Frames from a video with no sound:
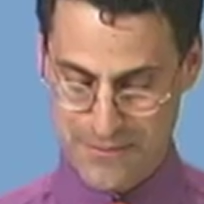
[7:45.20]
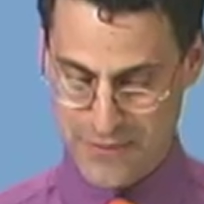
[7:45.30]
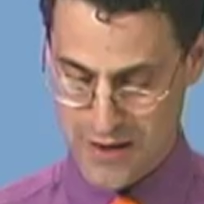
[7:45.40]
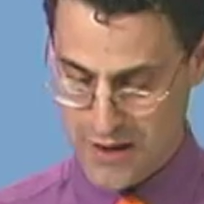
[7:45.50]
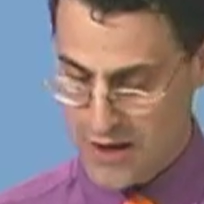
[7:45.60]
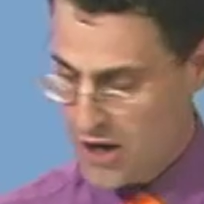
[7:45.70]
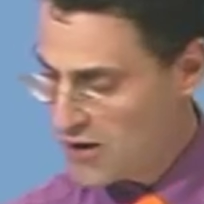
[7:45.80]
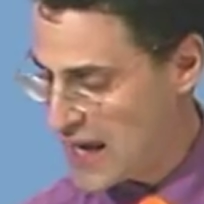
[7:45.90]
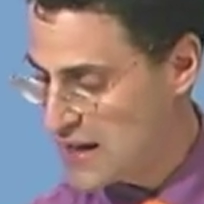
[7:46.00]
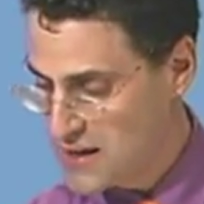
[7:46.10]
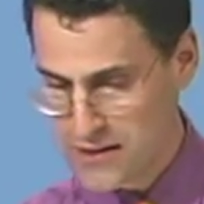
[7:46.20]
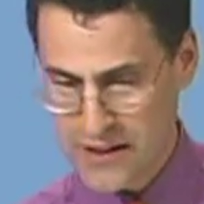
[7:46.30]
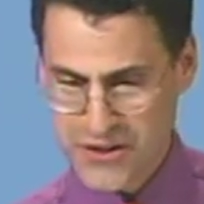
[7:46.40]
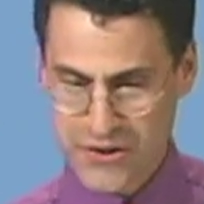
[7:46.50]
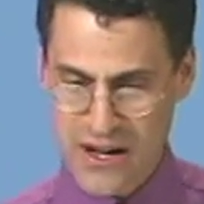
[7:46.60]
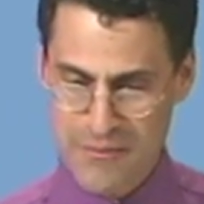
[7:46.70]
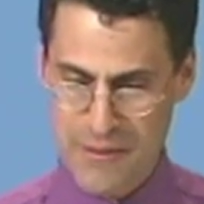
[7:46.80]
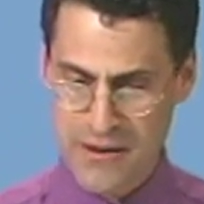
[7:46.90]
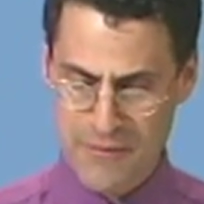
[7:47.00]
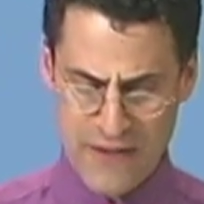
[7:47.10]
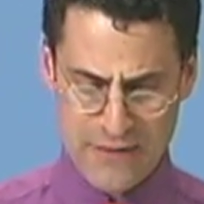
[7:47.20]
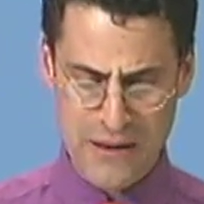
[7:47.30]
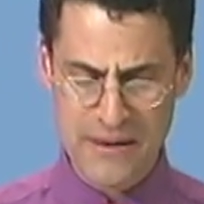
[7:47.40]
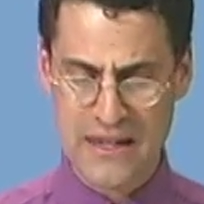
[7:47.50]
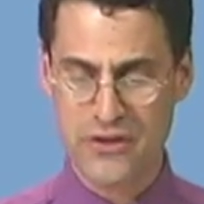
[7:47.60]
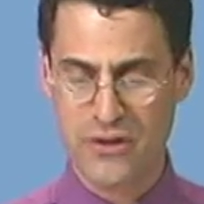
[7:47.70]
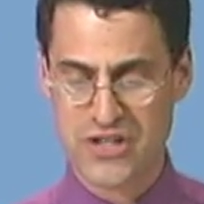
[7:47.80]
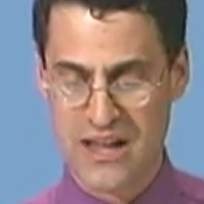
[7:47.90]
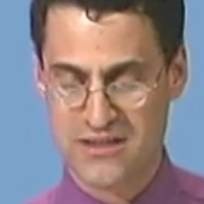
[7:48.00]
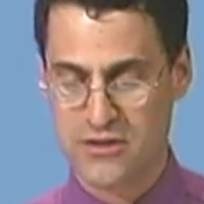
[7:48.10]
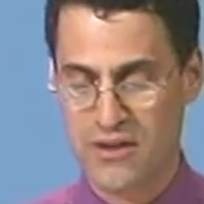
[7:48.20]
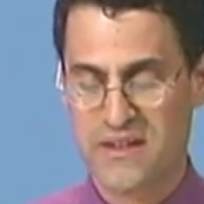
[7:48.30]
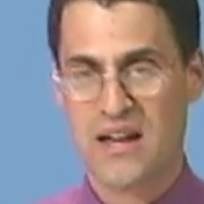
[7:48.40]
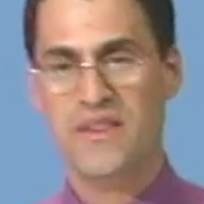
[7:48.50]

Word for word: it. Okay, let's try maybe, in fact, let me give you a chance to do one of these.